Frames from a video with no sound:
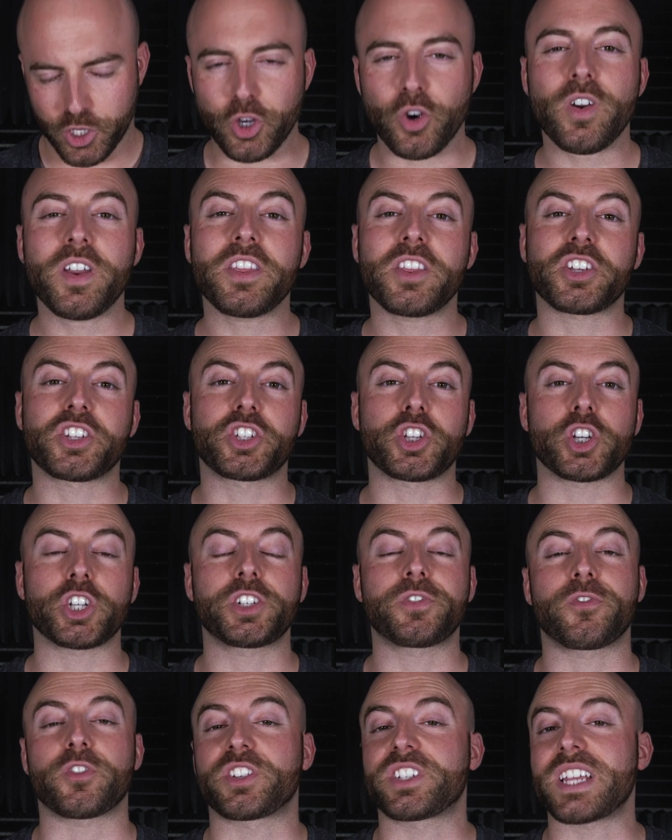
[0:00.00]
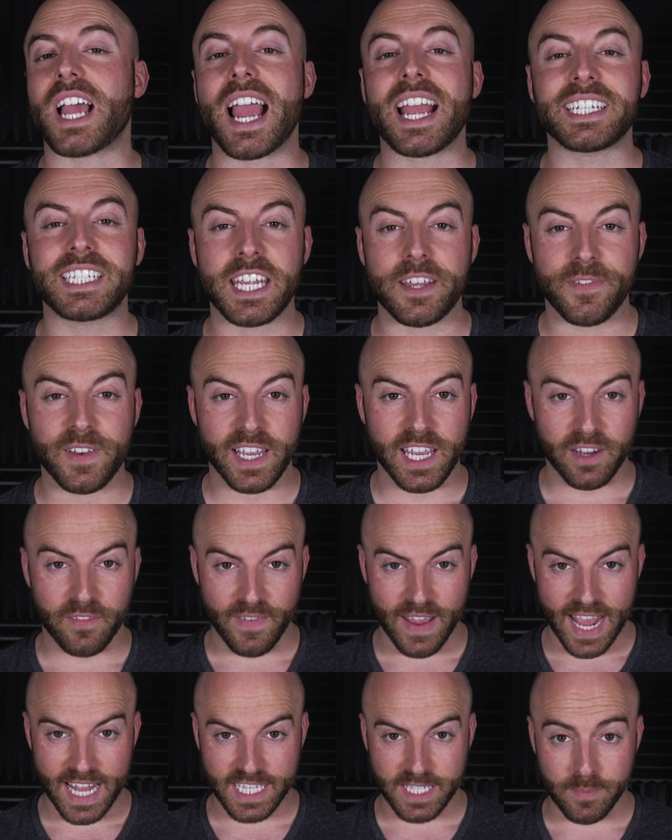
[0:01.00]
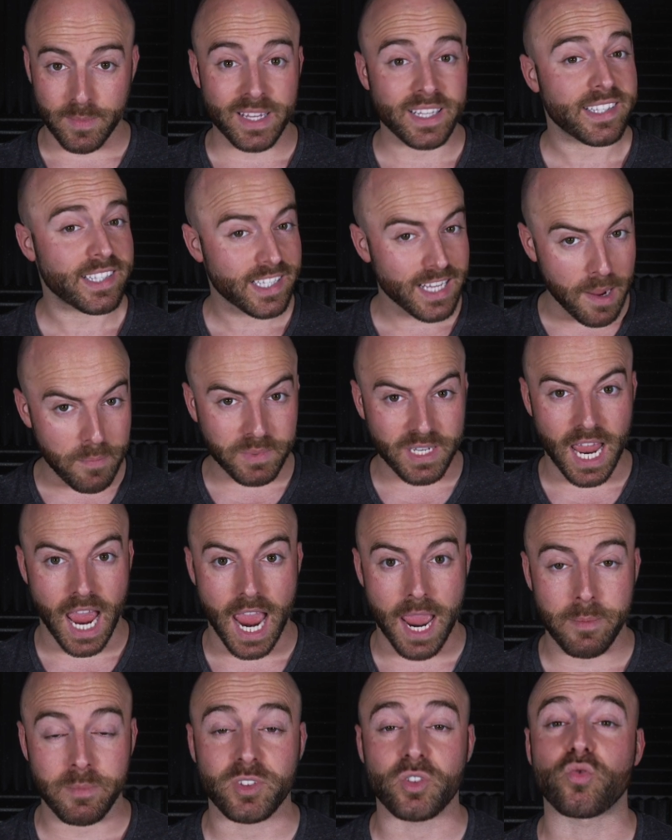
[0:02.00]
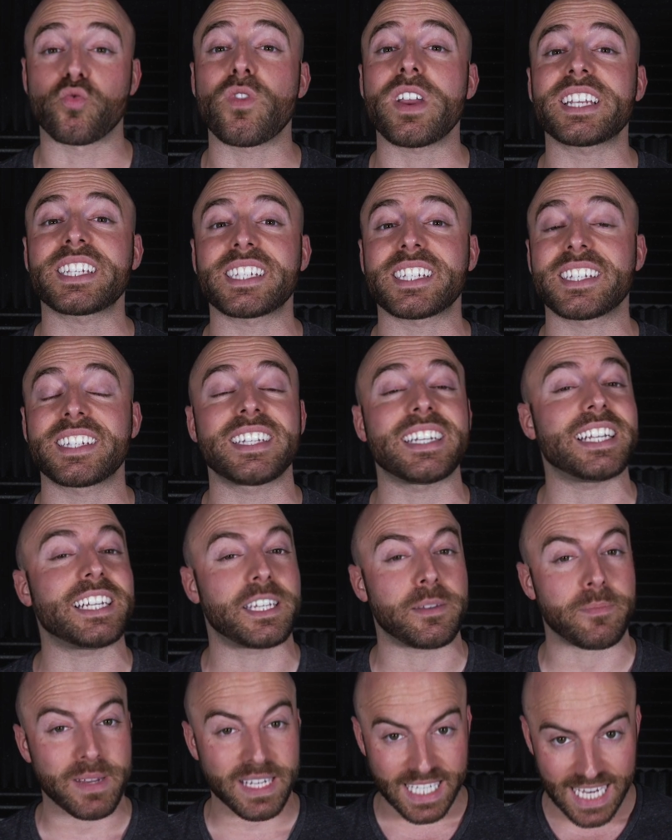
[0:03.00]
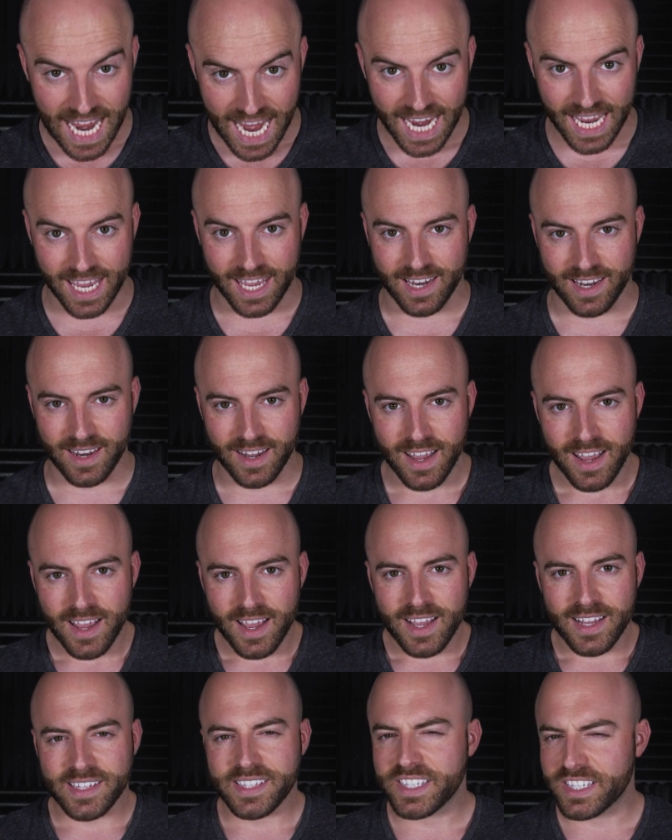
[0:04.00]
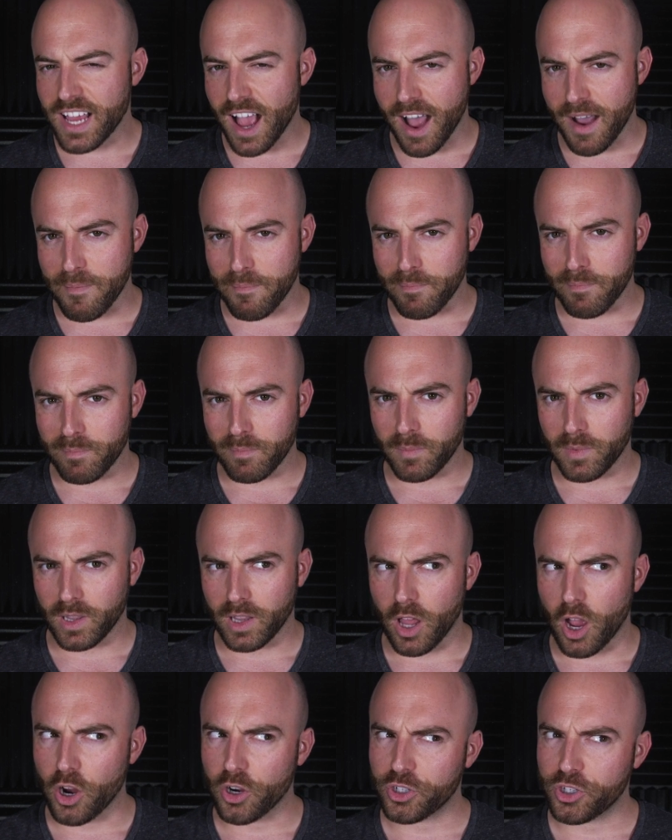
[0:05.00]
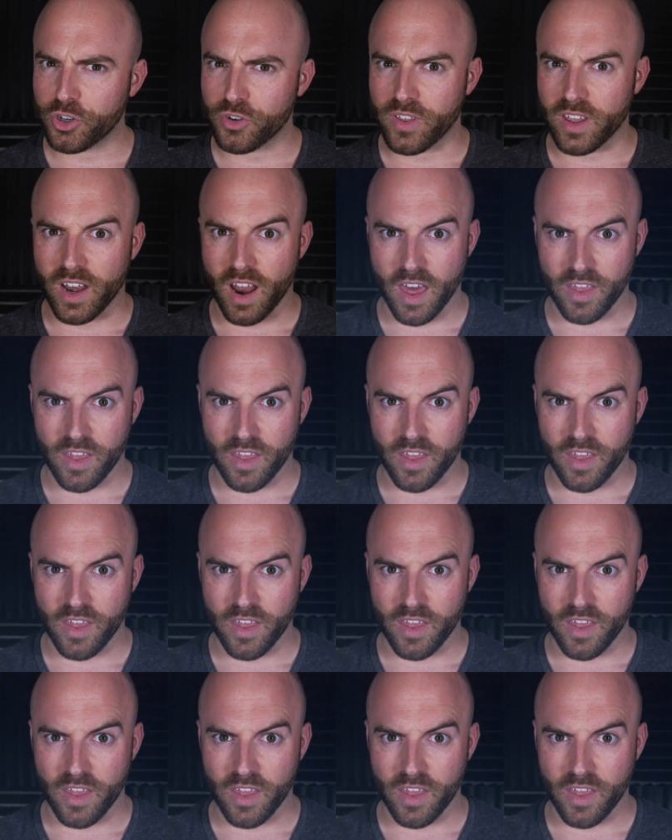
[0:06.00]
During the search for scientific advancements, sometimes risks need to be taken, some larger than